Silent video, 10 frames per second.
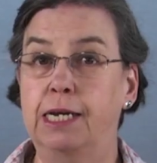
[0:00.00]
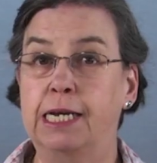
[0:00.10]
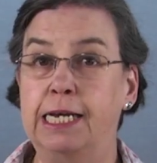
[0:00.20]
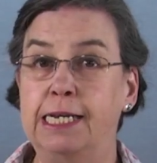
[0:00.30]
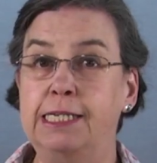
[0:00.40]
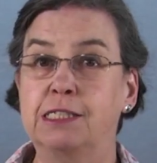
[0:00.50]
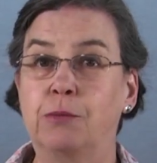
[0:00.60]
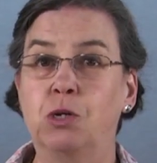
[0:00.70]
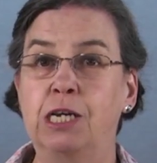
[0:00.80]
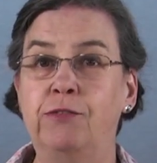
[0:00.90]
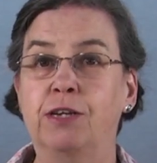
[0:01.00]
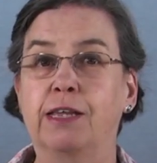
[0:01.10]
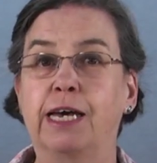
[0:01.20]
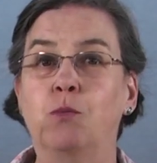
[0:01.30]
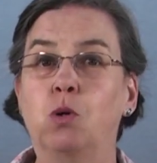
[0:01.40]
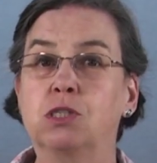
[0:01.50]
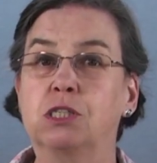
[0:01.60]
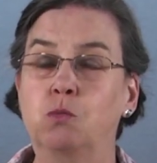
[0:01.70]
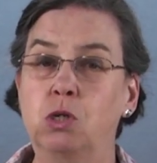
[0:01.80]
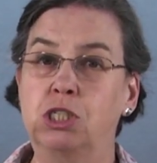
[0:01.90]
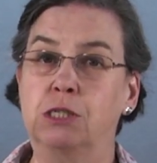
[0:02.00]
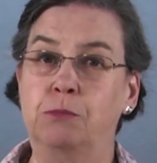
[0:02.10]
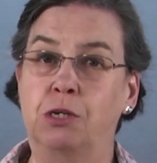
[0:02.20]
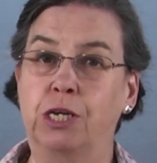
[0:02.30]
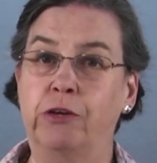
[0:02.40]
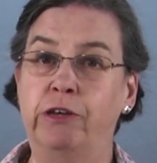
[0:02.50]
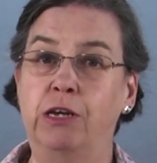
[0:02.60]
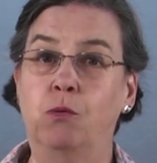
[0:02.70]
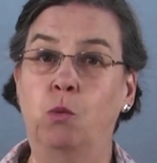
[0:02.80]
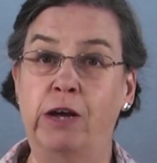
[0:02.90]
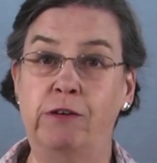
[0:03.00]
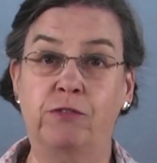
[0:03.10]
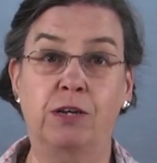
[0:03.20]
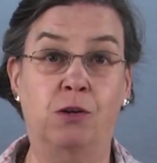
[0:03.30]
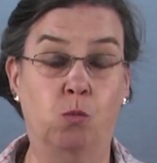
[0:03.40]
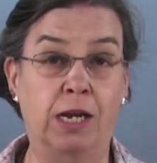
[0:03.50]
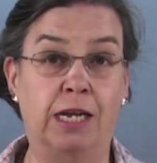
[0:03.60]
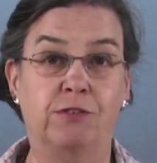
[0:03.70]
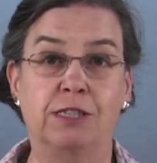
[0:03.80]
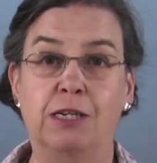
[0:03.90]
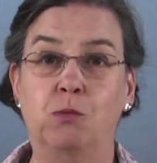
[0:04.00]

Clearly, someone living there wanted to worship Mercury wherever and whenever they